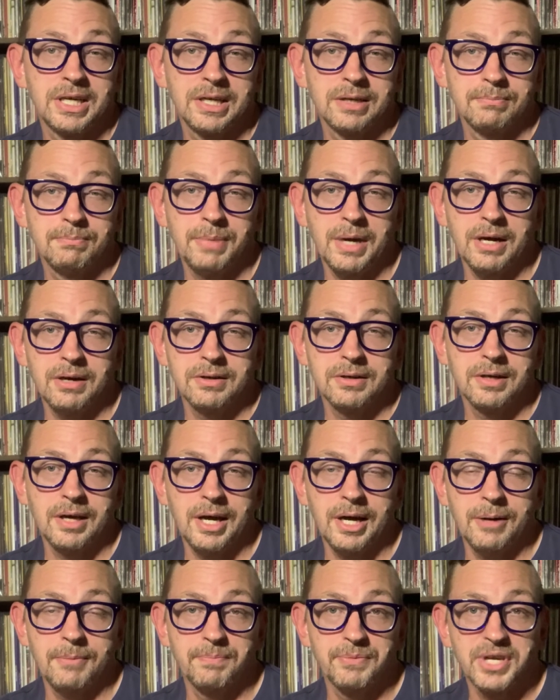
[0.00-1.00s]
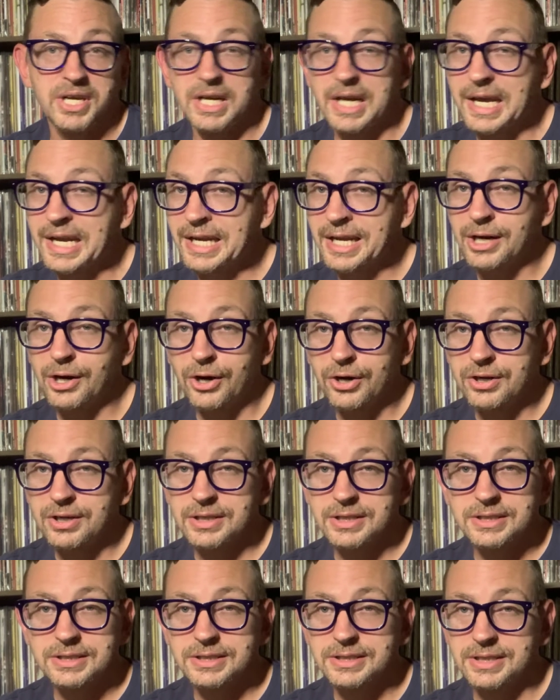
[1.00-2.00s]
about Canadian
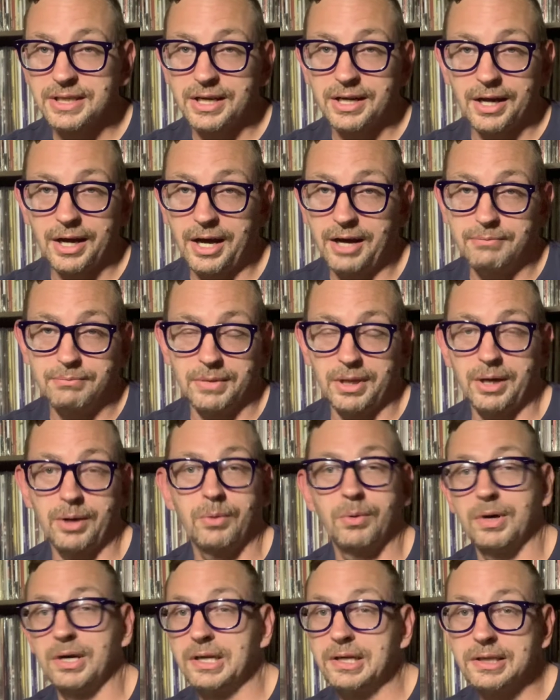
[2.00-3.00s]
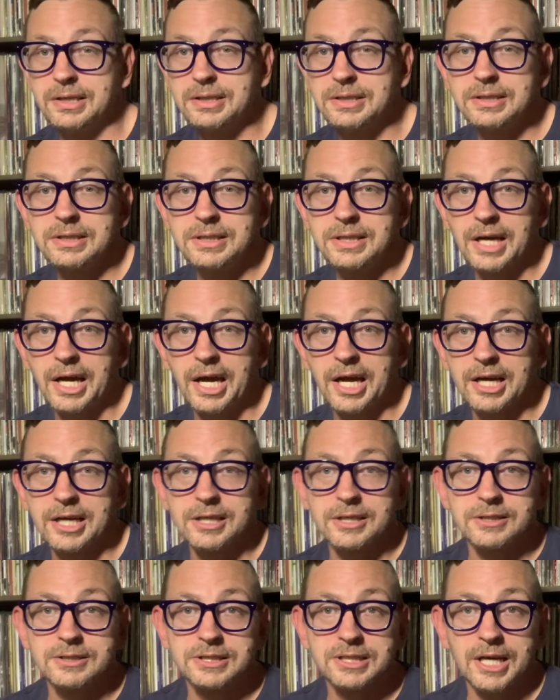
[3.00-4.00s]
artists that I'm like, what?
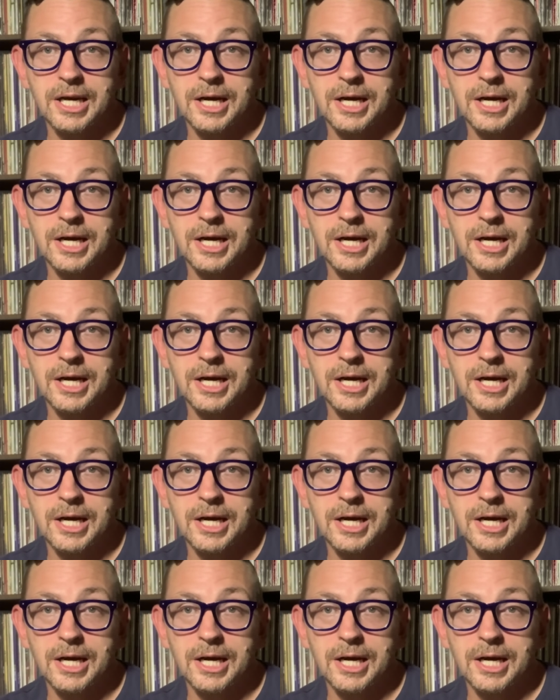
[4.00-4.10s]
And